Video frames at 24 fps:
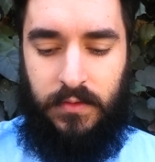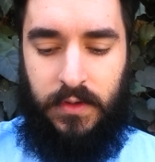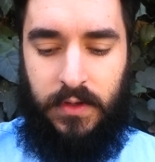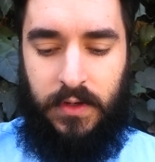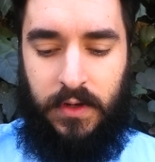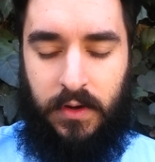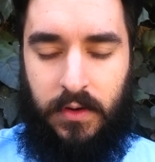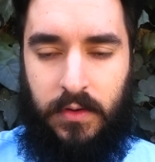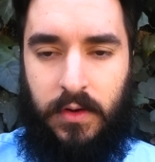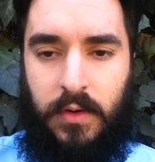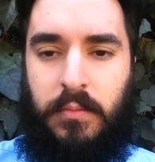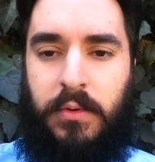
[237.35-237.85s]

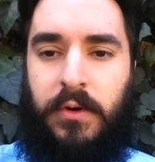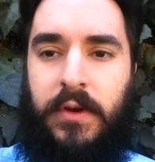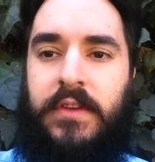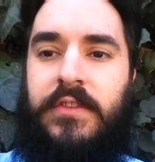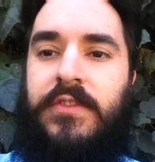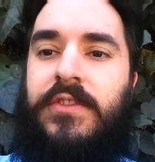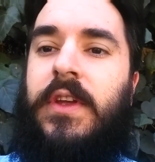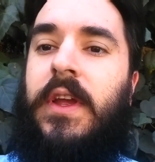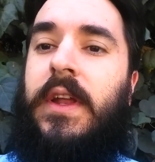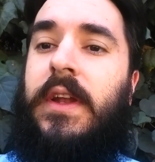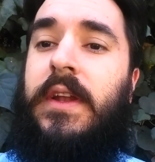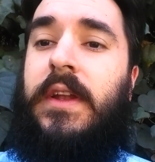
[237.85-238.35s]

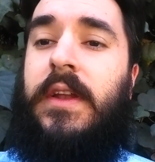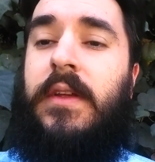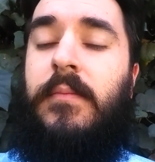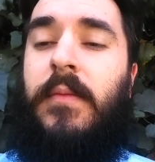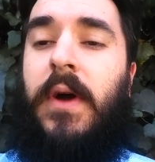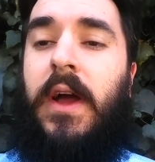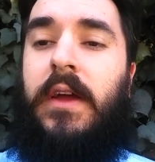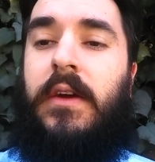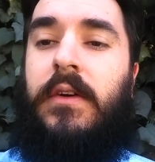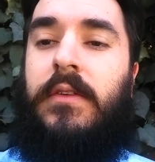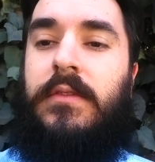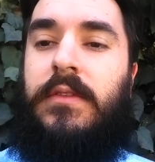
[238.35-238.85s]
appreciate it in
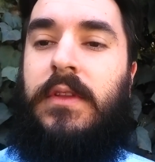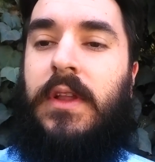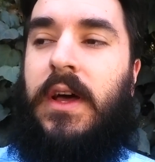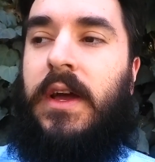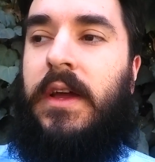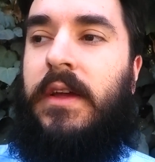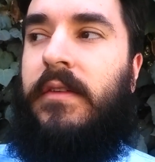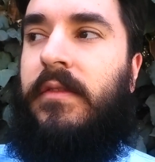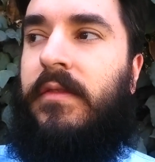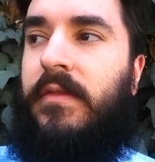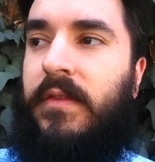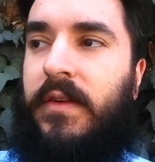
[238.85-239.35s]
my own
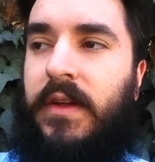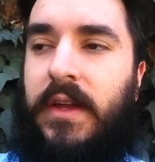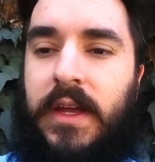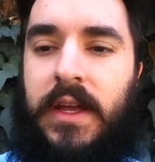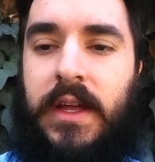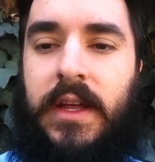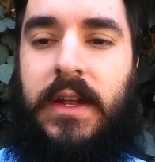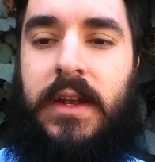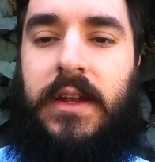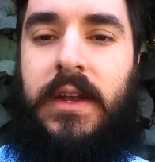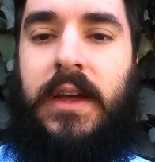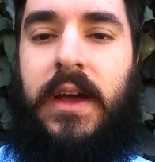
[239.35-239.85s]
life,
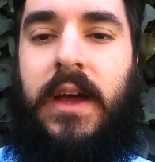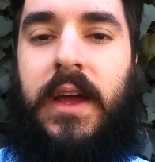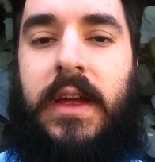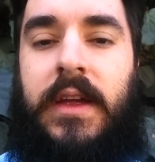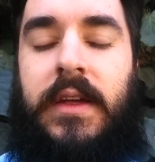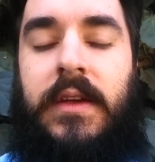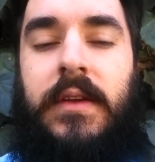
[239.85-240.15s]
and I